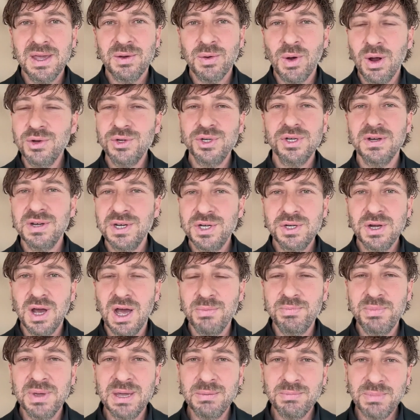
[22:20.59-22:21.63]
grocery
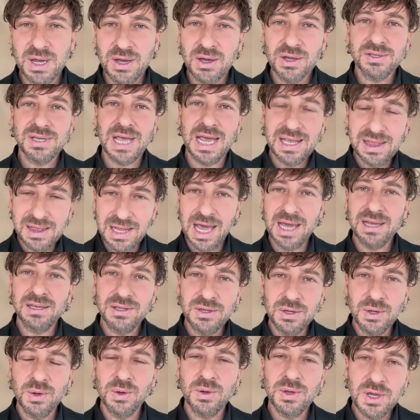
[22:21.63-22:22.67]
shopping because I like
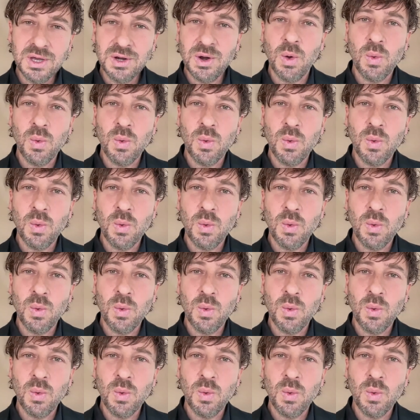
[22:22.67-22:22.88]
to,